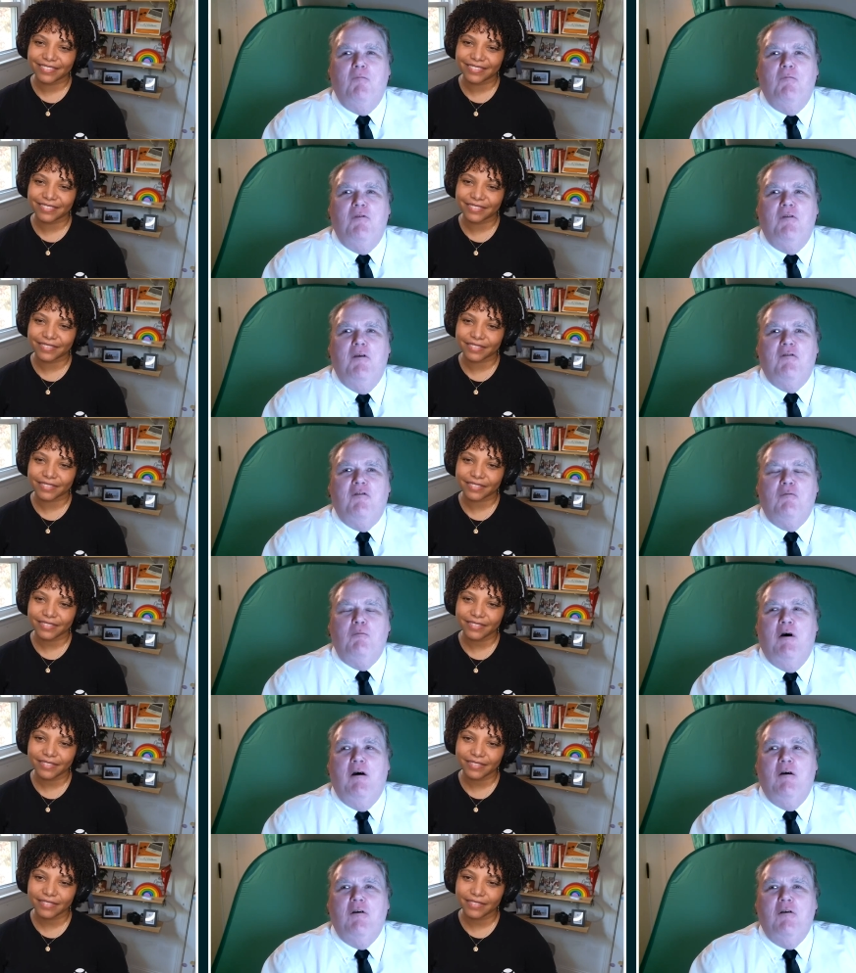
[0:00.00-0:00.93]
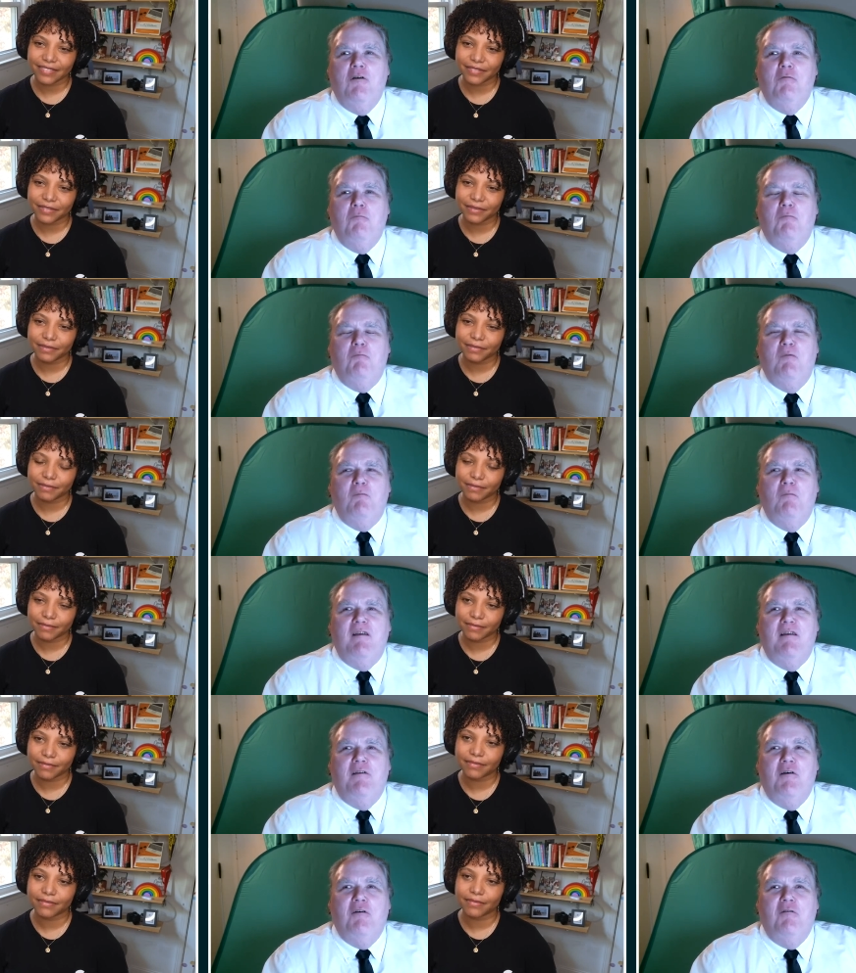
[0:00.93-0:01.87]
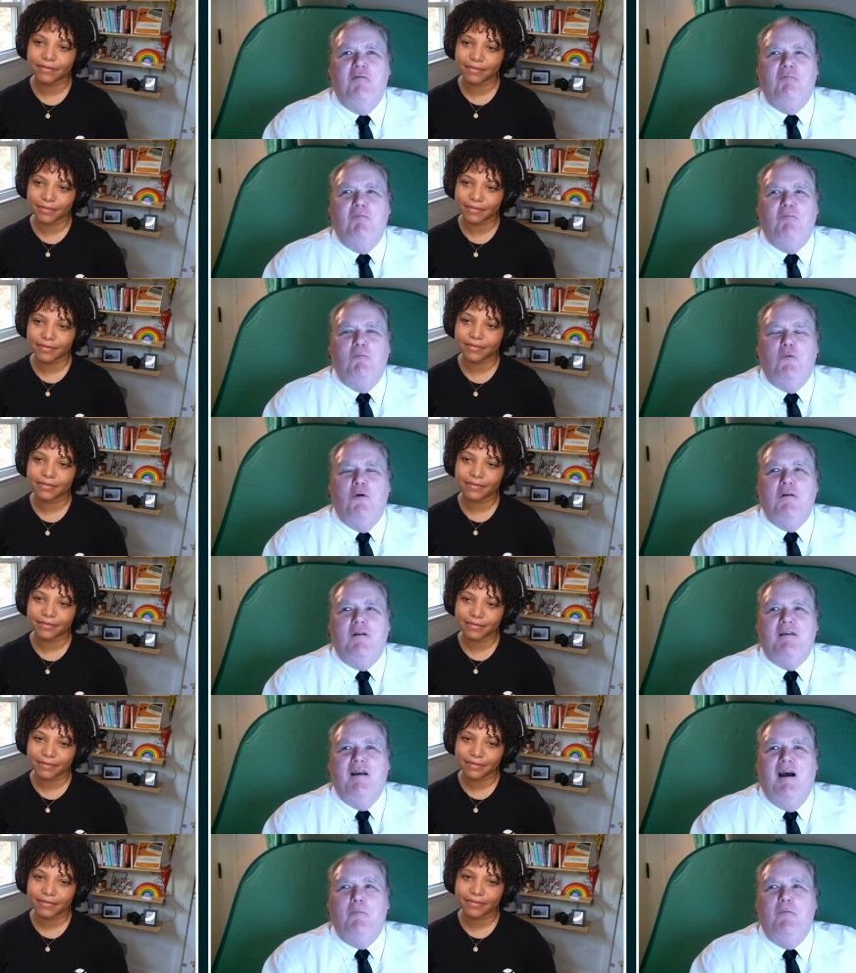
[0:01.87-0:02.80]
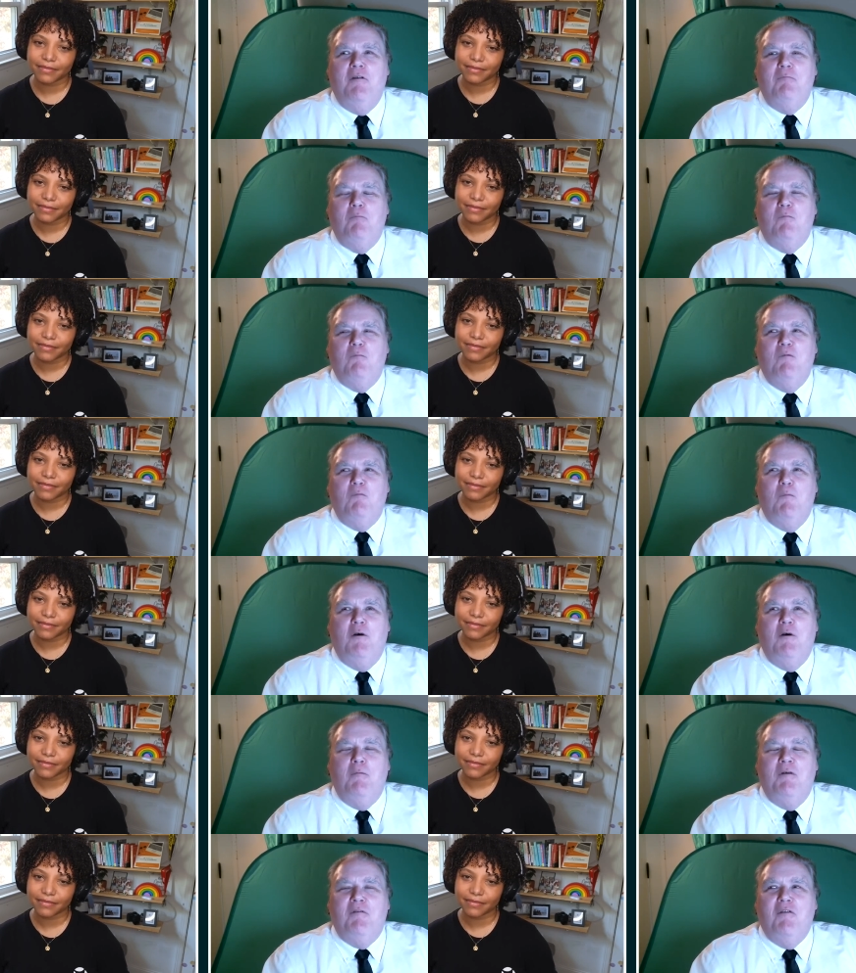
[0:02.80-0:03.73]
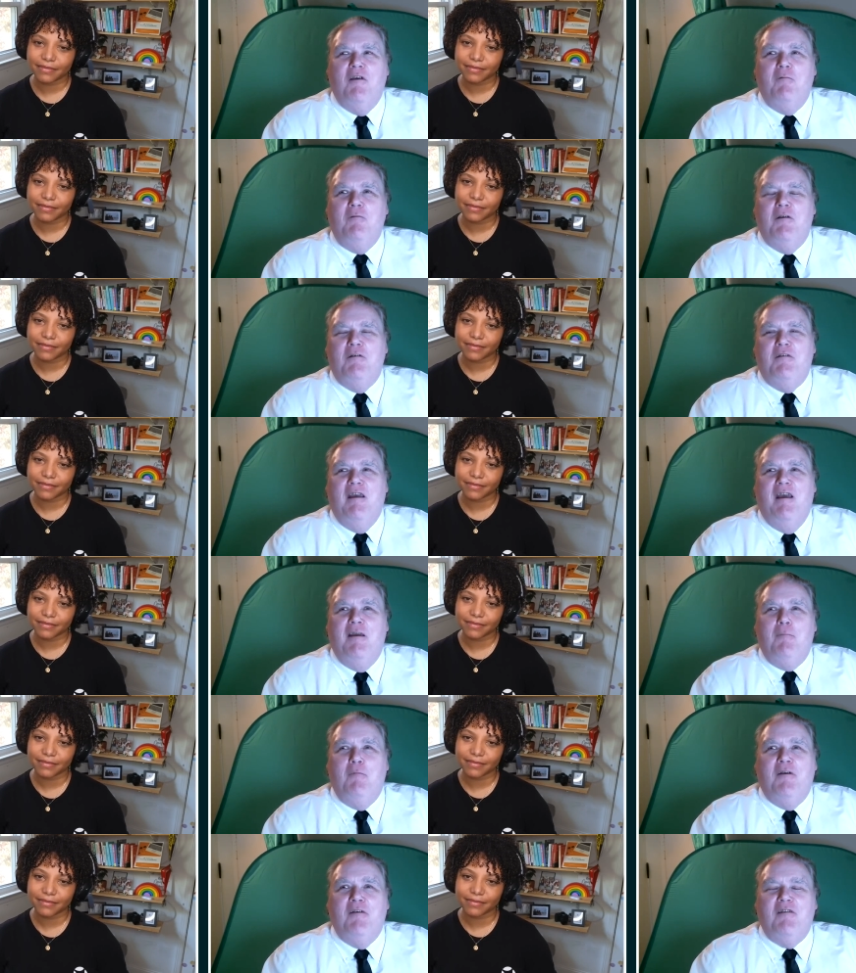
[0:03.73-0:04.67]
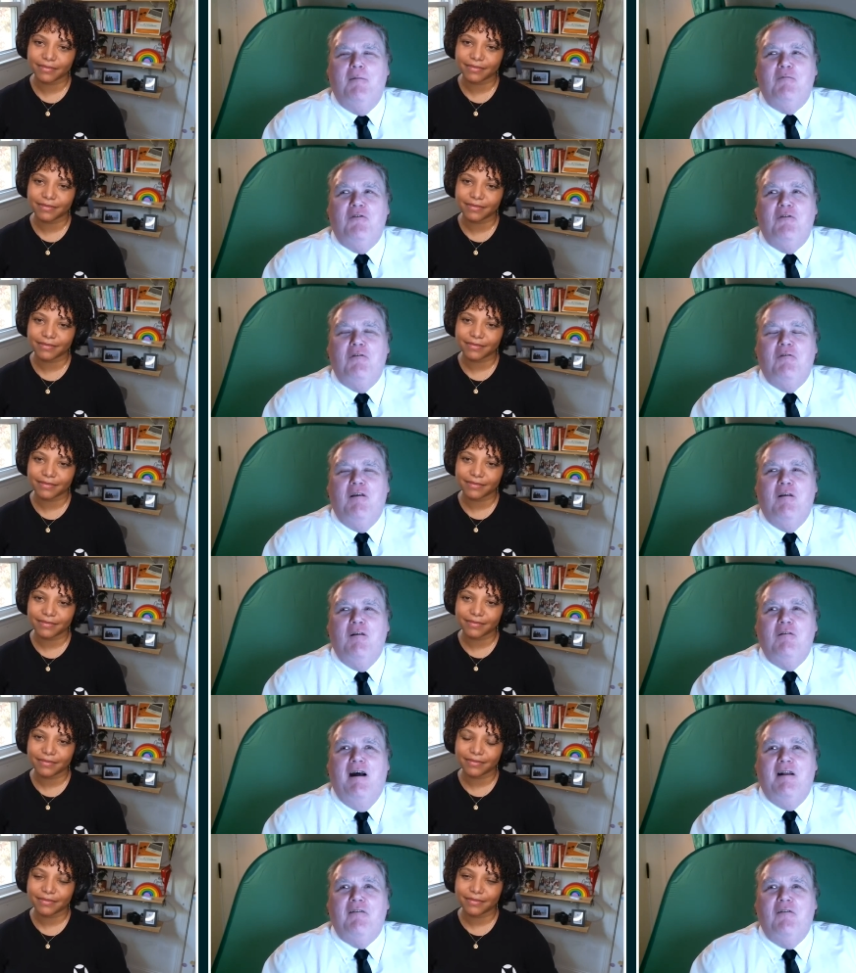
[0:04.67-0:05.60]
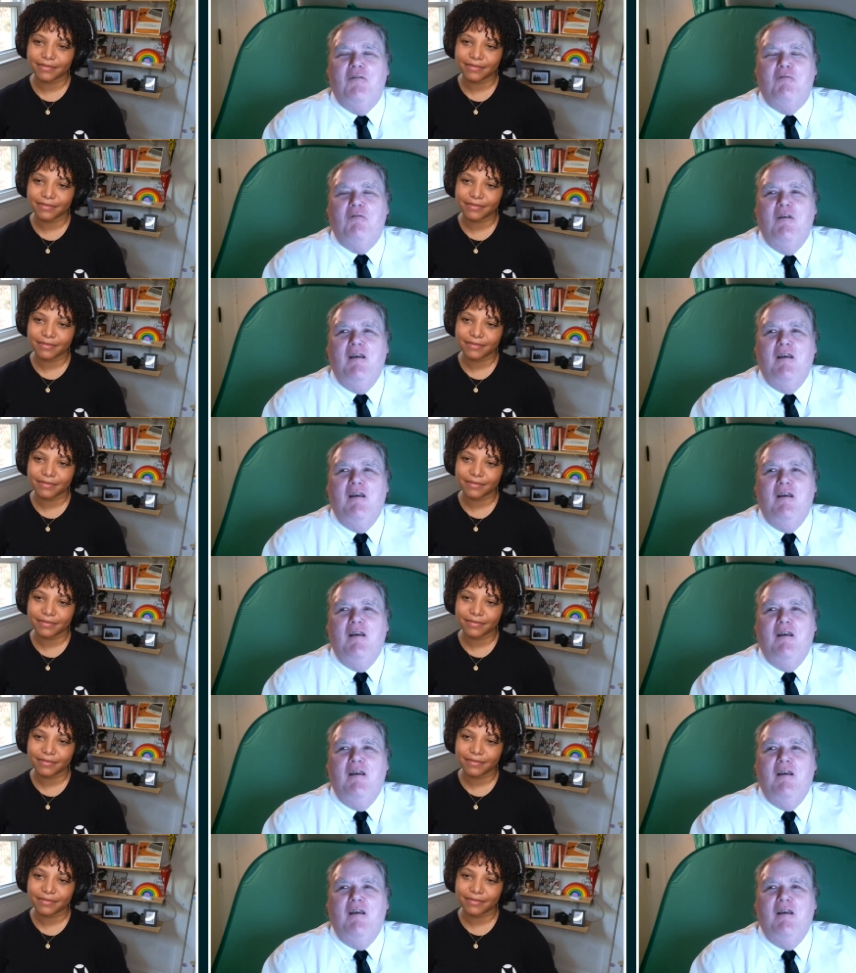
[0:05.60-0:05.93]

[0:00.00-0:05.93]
Speaker 1: the smaller, you know, more common moments of, of your day, because I'm sure there are lots of